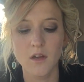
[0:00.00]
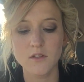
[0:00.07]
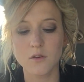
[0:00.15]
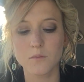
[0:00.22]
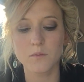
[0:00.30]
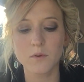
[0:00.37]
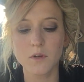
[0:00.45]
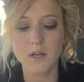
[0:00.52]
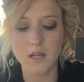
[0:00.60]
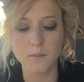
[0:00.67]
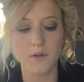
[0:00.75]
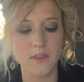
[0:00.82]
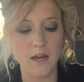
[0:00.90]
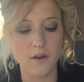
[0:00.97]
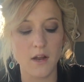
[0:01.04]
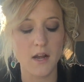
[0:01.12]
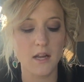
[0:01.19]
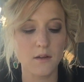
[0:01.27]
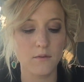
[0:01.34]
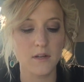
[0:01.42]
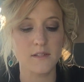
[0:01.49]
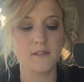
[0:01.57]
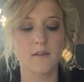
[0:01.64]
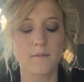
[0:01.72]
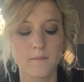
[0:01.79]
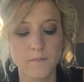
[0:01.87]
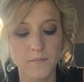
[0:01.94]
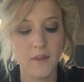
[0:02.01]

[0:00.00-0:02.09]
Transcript: to ruin him without any reason."